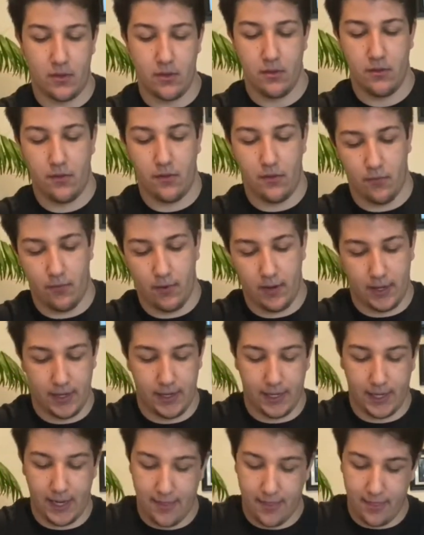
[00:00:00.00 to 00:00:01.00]
So
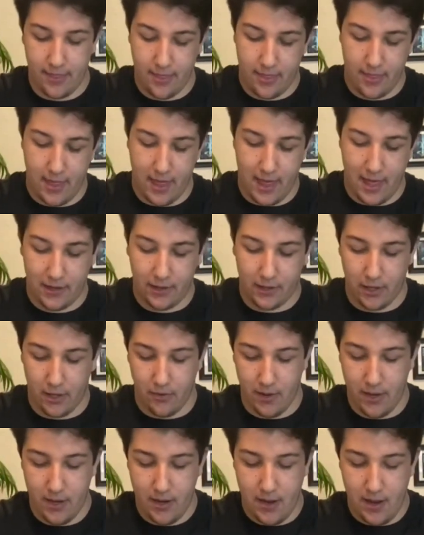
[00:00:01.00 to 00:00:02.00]
I'm going to get that
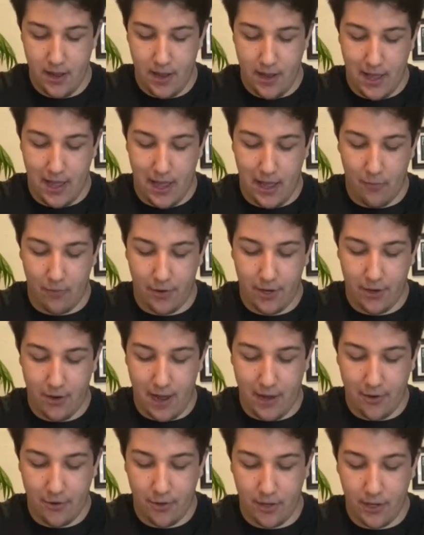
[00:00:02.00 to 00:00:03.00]
going. And what you're
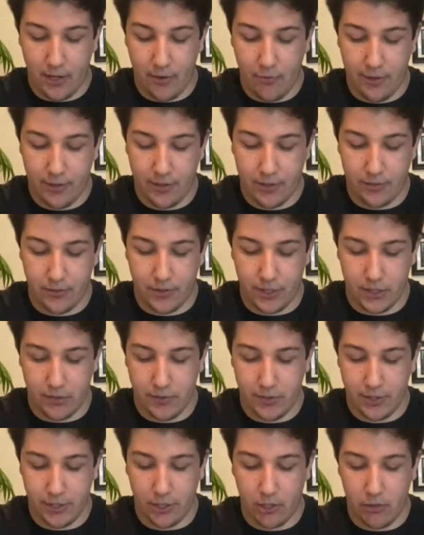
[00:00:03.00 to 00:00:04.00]
actually going to do
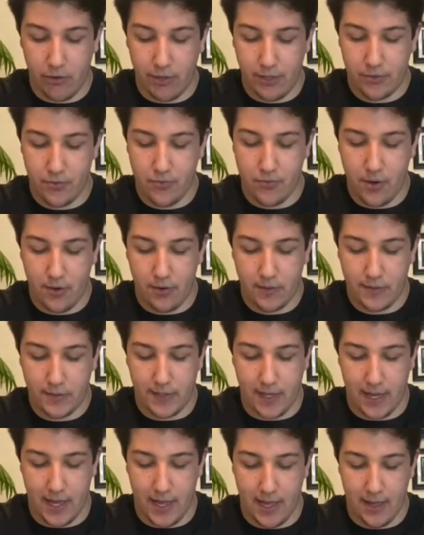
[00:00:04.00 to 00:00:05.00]
is you're going to notice
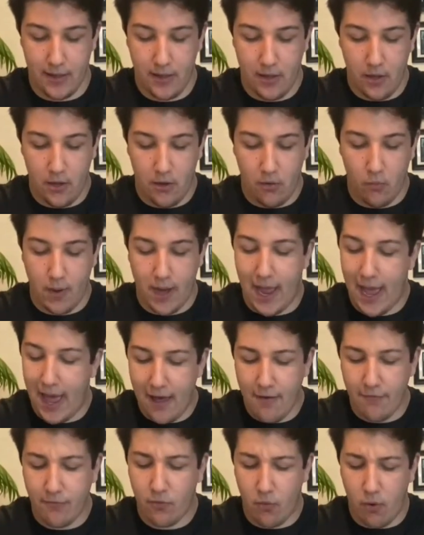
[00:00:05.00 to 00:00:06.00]
that we
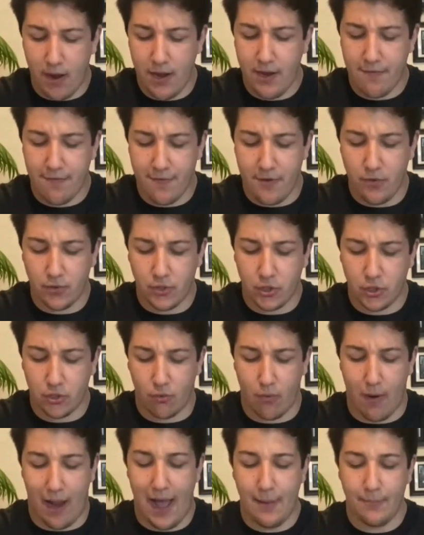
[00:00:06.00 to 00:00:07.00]
have quite a few
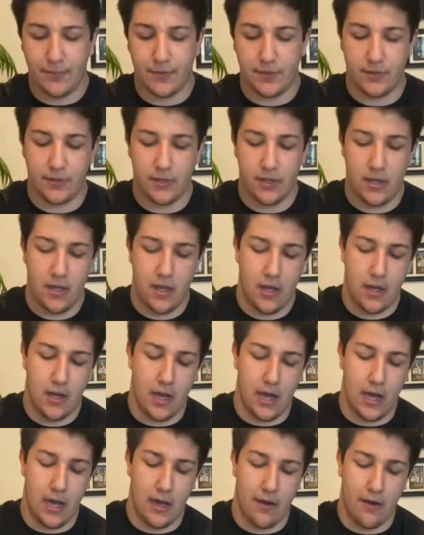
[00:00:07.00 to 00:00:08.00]
scraps
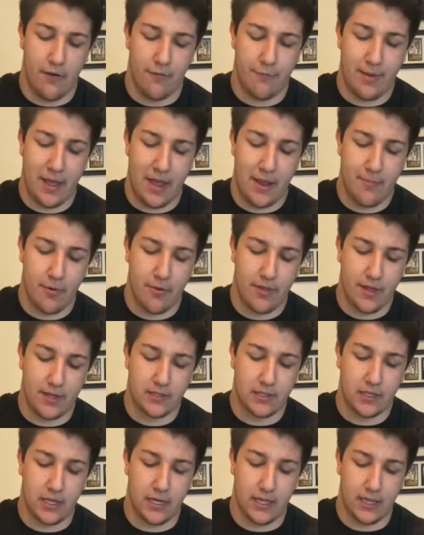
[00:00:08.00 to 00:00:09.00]
of paper that's
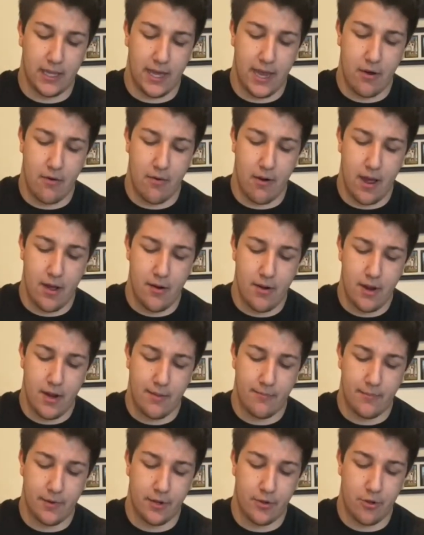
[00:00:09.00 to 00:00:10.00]
going to lay around, and
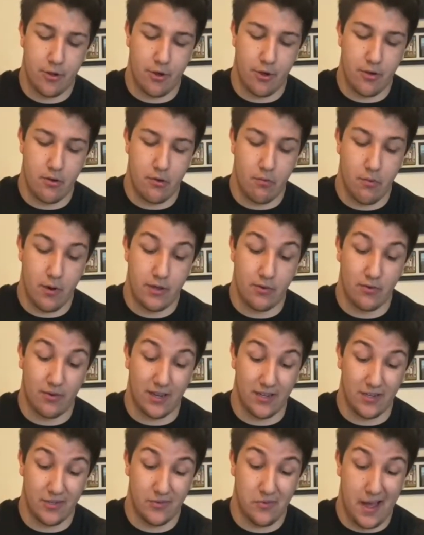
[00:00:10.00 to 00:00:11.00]
I'm going to show you what you
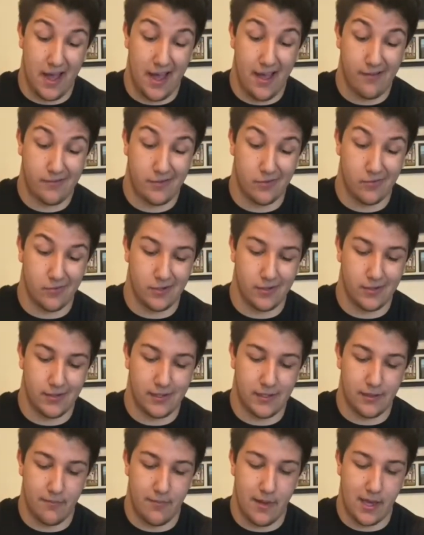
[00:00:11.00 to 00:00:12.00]
can do
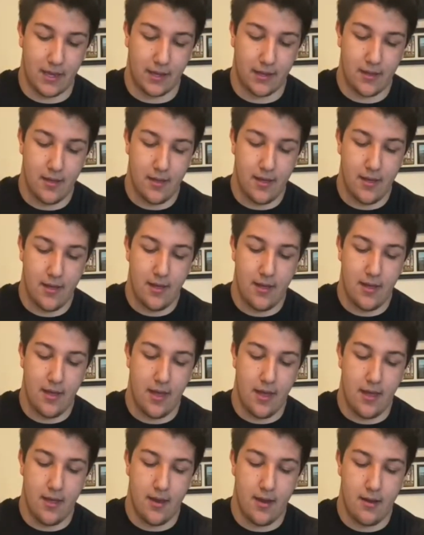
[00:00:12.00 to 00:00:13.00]
afterwards to make
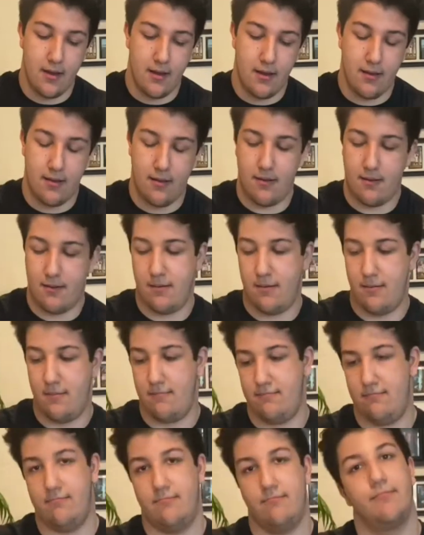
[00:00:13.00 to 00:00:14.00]
it
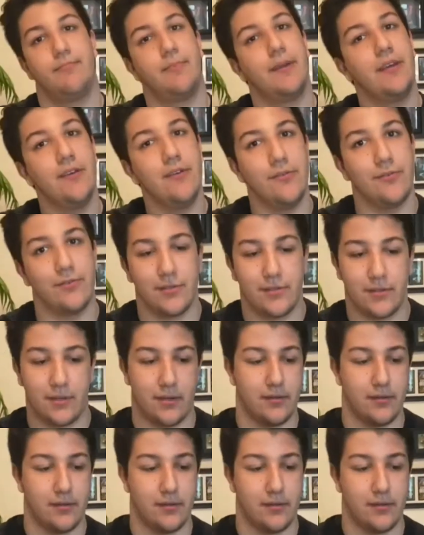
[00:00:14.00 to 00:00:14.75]
used.